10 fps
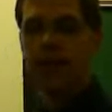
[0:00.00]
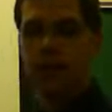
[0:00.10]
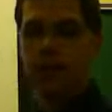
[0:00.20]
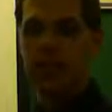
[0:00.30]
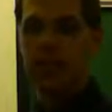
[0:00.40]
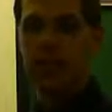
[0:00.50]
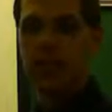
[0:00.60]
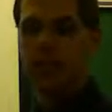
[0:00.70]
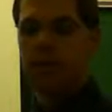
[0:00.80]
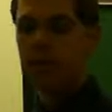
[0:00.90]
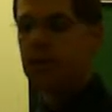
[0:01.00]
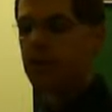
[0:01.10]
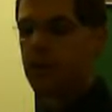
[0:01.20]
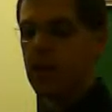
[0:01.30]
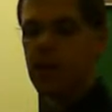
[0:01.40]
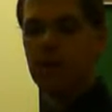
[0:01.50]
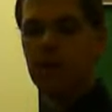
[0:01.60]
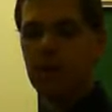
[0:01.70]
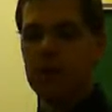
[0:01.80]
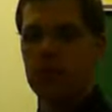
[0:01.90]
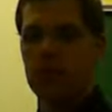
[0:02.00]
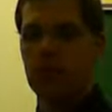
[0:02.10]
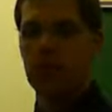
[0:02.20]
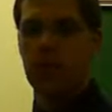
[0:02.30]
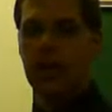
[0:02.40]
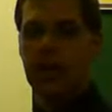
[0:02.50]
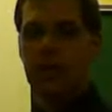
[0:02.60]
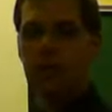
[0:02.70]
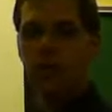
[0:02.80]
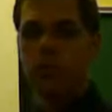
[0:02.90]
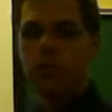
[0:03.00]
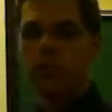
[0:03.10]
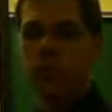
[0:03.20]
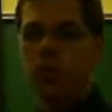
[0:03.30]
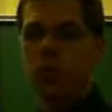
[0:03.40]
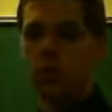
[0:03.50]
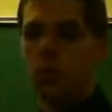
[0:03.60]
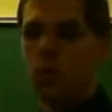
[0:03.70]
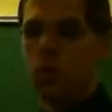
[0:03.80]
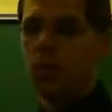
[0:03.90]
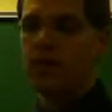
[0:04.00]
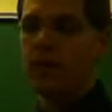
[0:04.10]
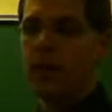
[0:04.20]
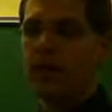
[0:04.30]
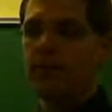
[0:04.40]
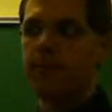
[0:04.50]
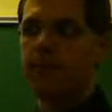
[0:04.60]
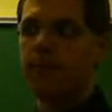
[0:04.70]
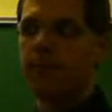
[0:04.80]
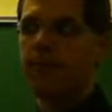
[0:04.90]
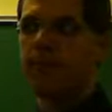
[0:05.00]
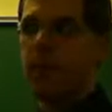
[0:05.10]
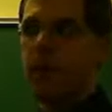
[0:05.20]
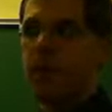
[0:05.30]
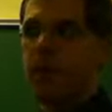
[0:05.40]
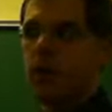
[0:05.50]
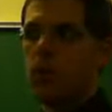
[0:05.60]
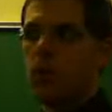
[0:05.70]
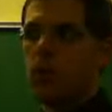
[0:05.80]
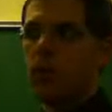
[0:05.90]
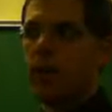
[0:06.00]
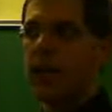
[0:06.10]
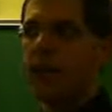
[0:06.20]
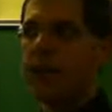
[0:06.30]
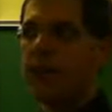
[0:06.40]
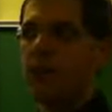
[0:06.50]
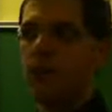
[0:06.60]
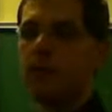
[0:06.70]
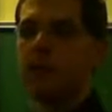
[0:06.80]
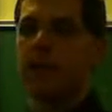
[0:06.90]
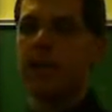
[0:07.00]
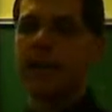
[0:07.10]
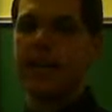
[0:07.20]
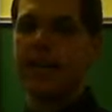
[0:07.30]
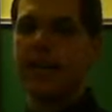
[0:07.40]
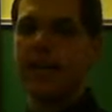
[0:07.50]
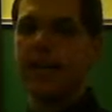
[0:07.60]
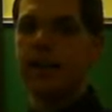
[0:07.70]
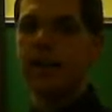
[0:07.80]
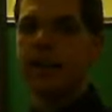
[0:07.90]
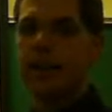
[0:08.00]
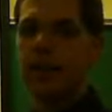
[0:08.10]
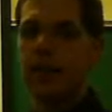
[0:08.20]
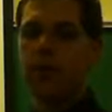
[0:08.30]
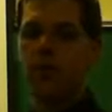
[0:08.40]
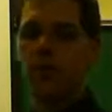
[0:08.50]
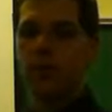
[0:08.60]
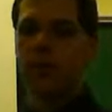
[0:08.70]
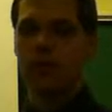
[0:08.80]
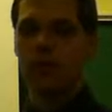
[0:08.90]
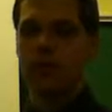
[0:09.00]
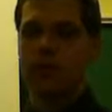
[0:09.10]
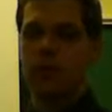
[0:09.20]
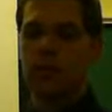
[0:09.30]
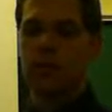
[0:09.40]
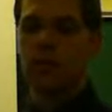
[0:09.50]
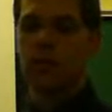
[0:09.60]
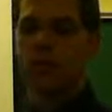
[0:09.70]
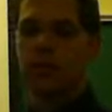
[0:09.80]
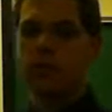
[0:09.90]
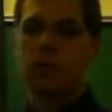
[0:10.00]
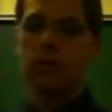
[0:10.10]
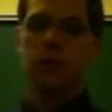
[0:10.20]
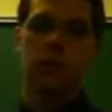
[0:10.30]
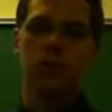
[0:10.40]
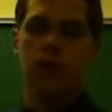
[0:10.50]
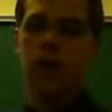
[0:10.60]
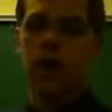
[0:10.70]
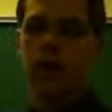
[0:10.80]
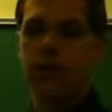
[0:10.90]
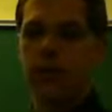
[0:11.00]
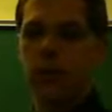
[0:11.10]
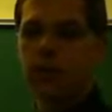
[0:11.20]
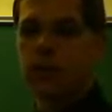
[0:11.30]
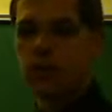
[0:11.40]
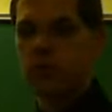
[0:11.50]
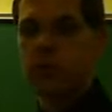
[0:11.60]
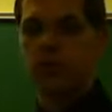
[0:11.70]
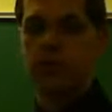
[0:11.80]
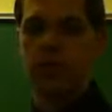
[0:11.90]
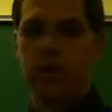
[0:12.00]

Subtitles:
of study because there are a lot of cultures, and we've kind of we kind of like to apply our norms to other cultures,